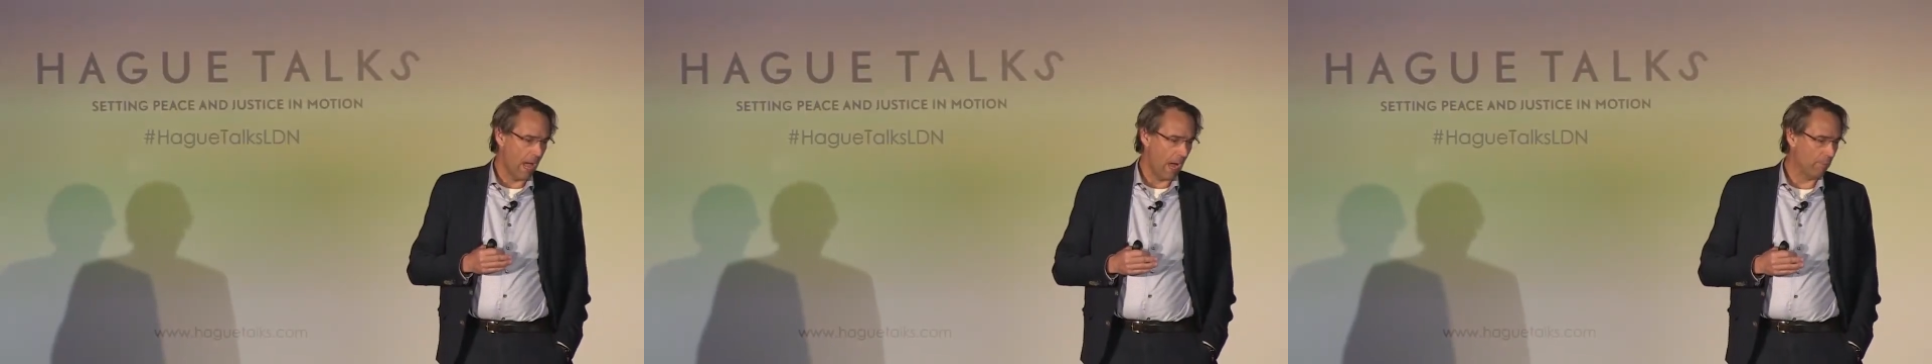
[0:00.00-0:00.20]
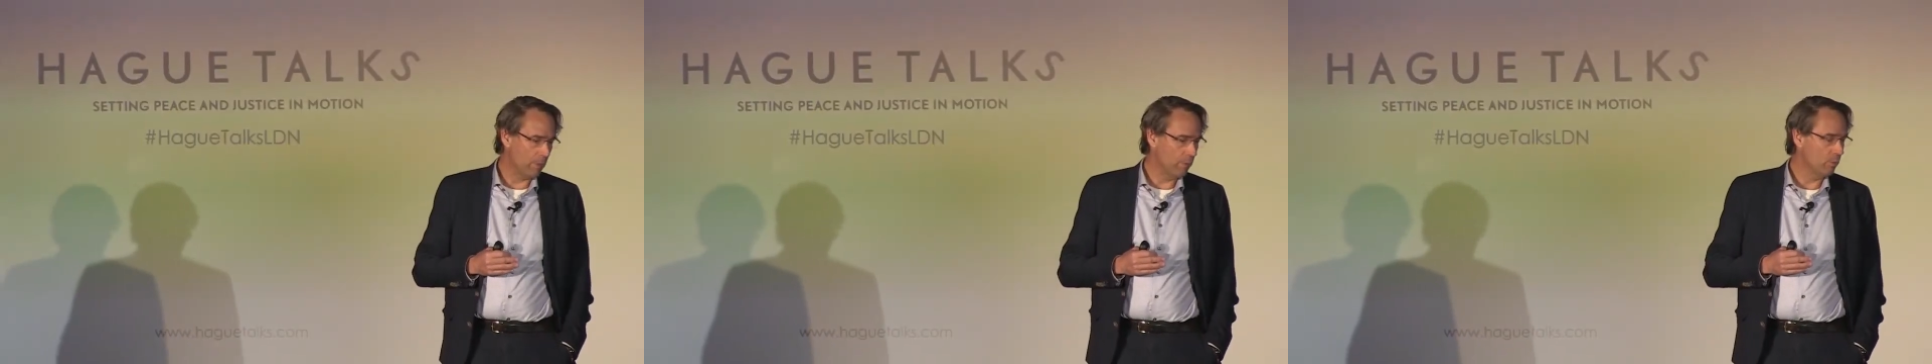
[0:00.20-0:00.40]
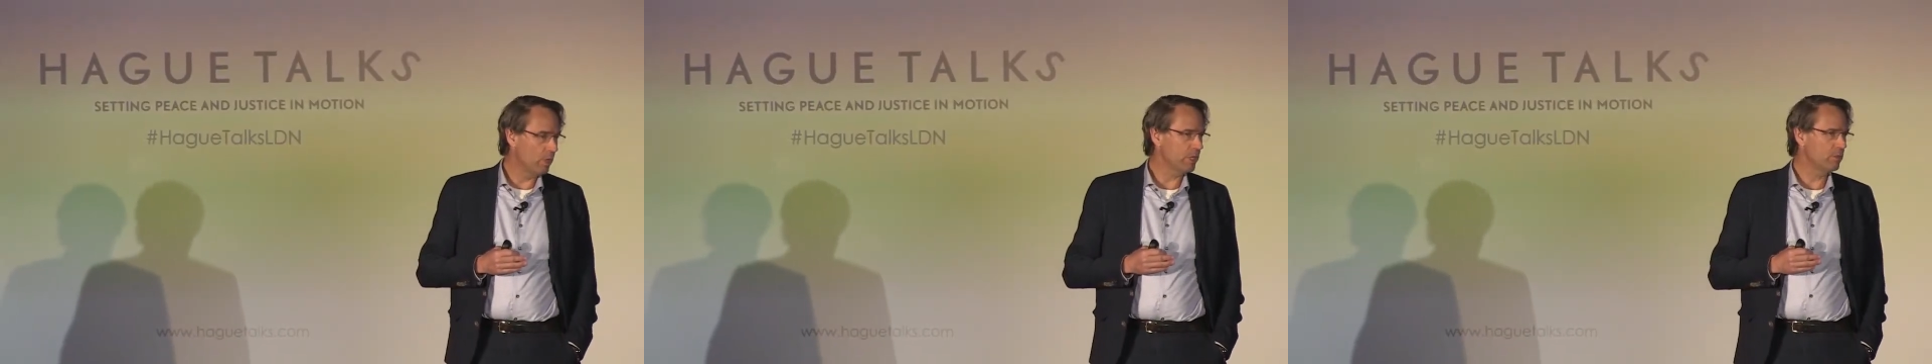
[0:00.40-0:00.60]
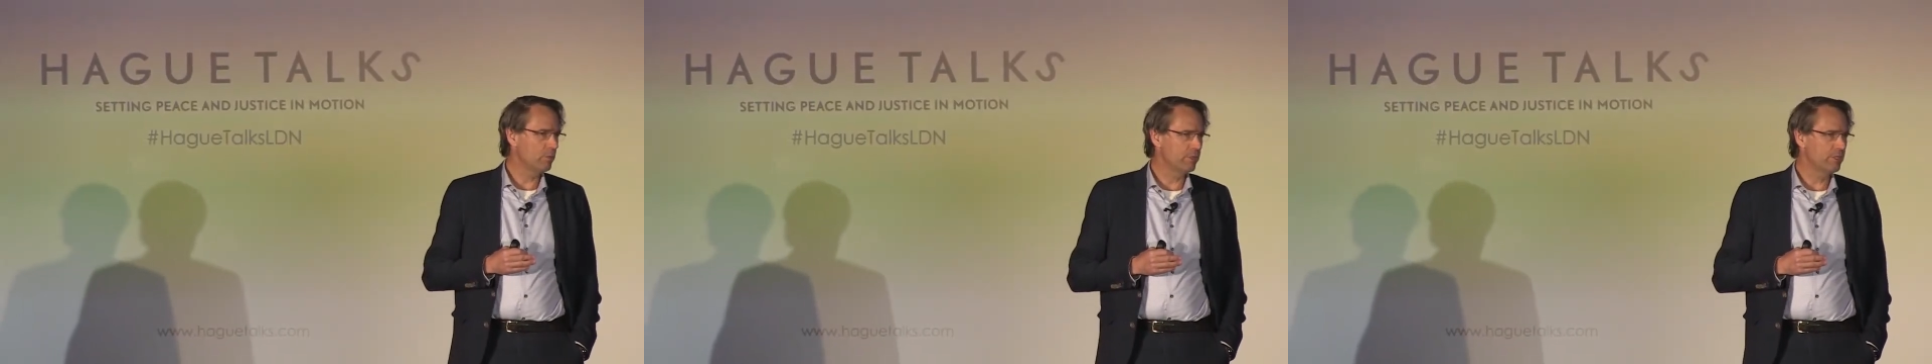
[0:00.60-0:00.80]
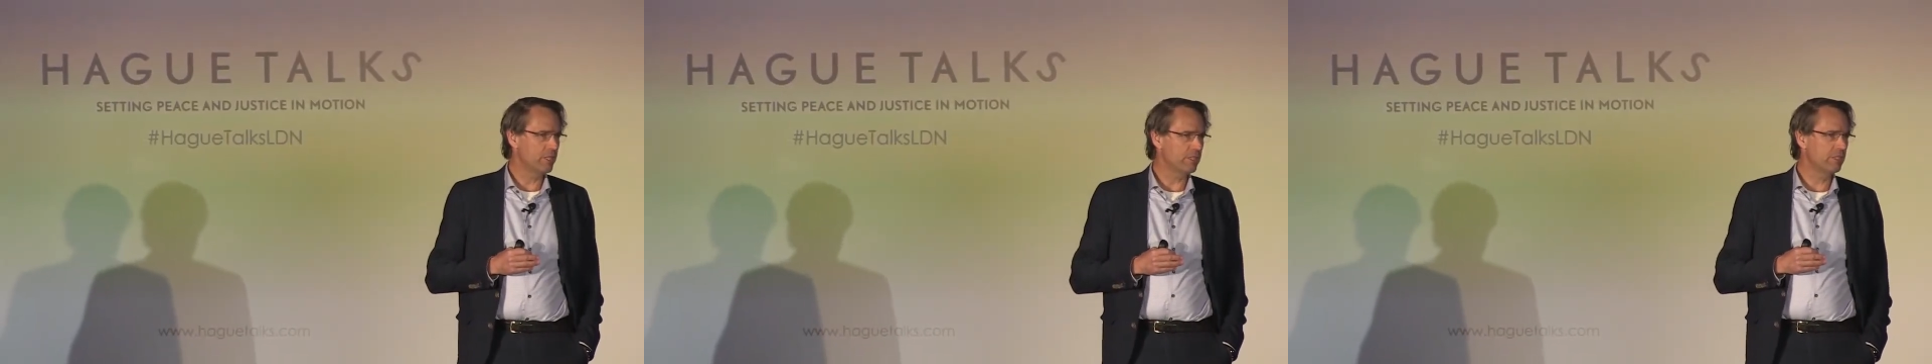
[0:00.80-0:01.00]
And we worked
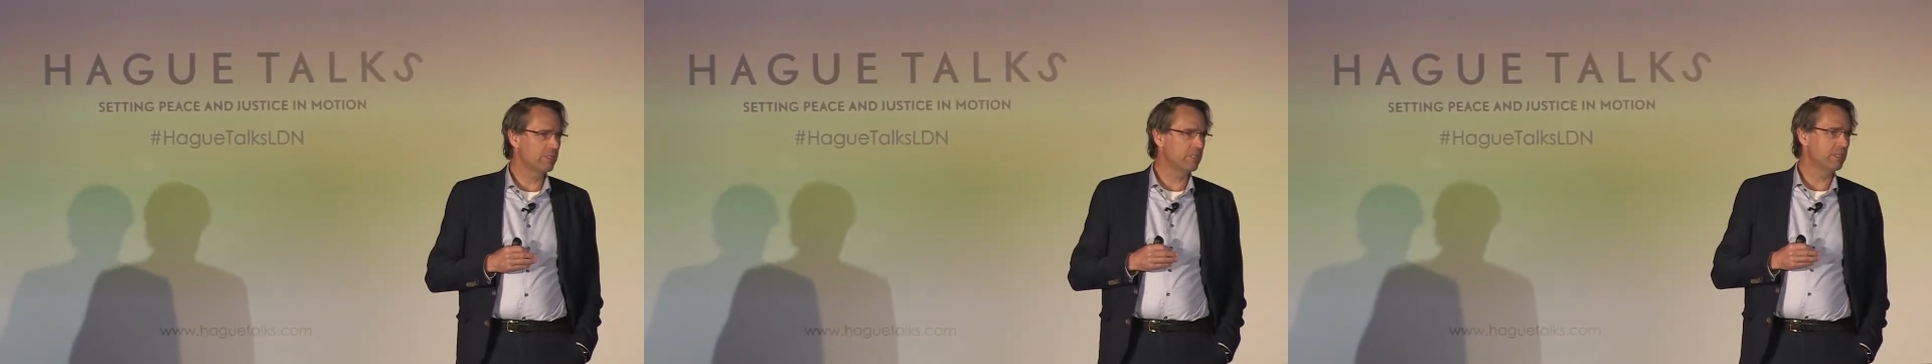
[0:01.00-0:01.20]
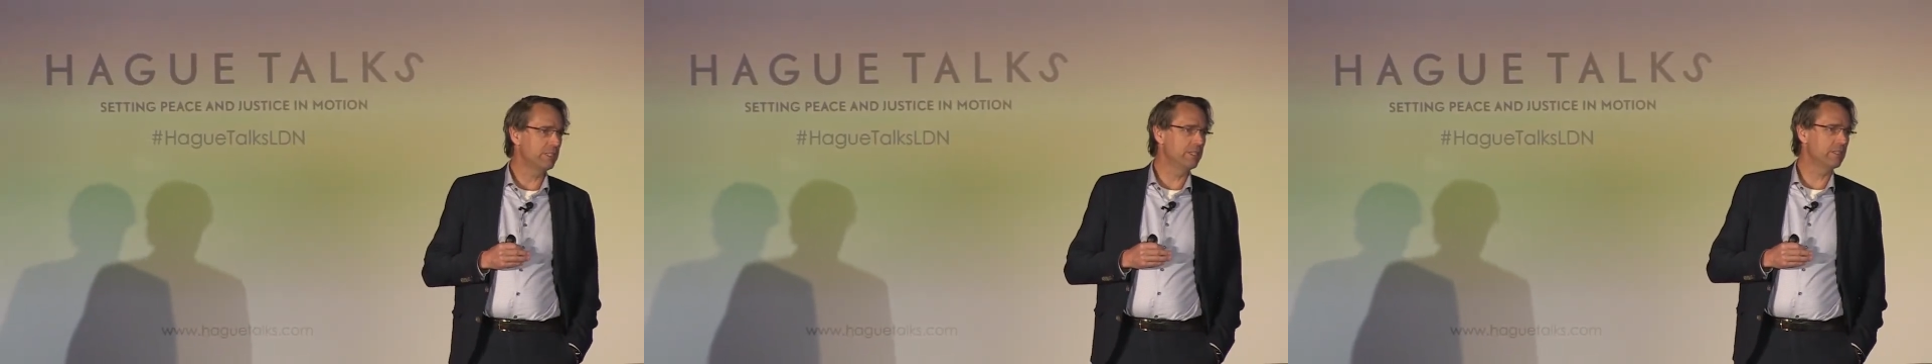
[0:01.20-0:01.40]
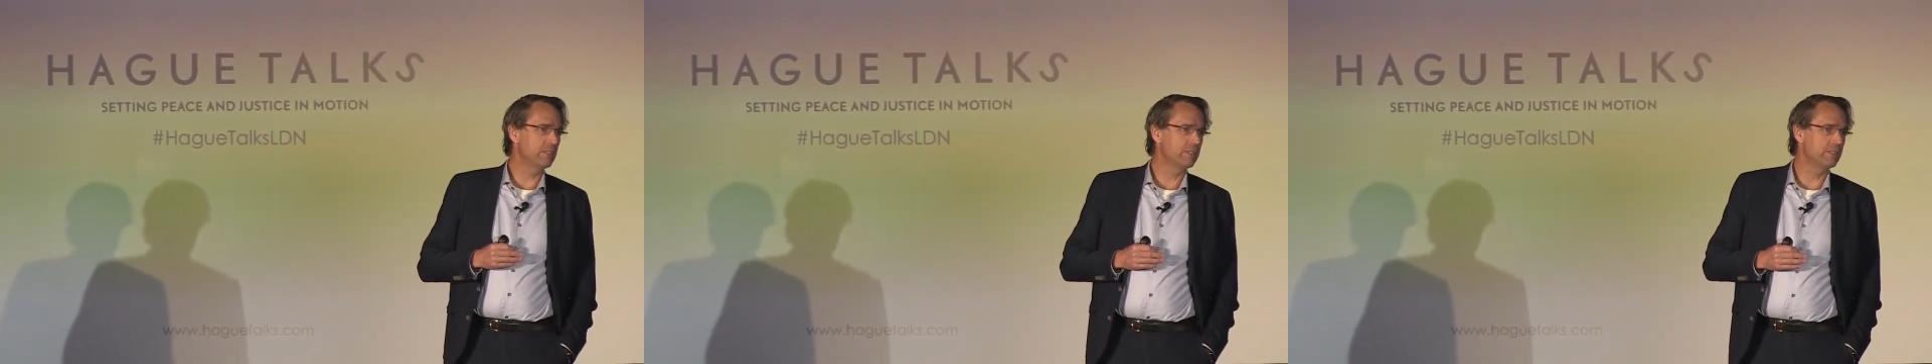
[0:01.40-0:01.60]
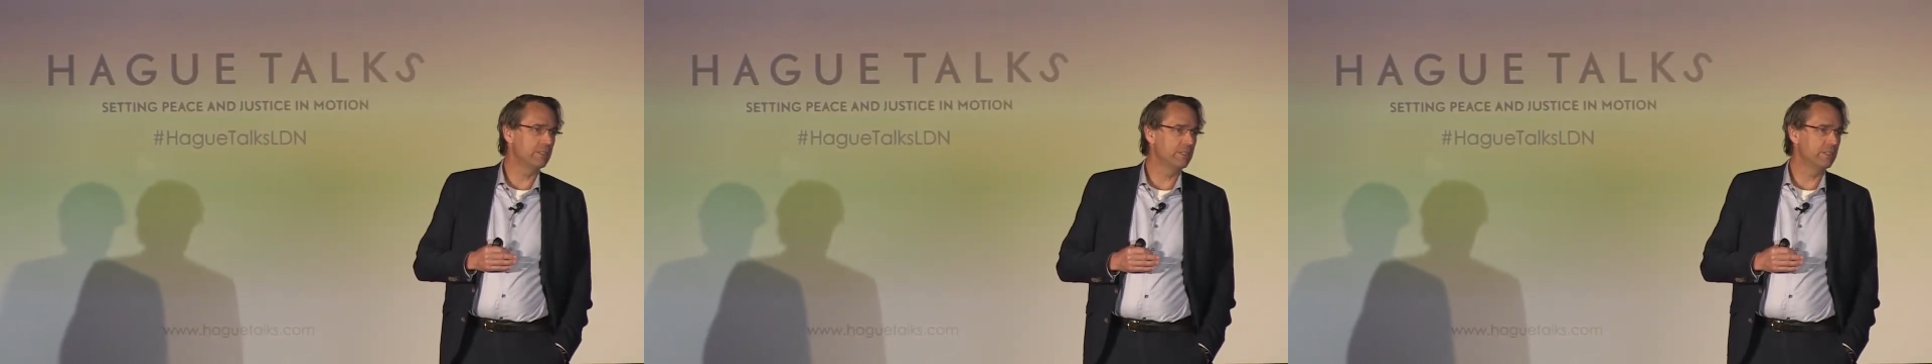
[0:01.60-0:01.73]
with justice leaders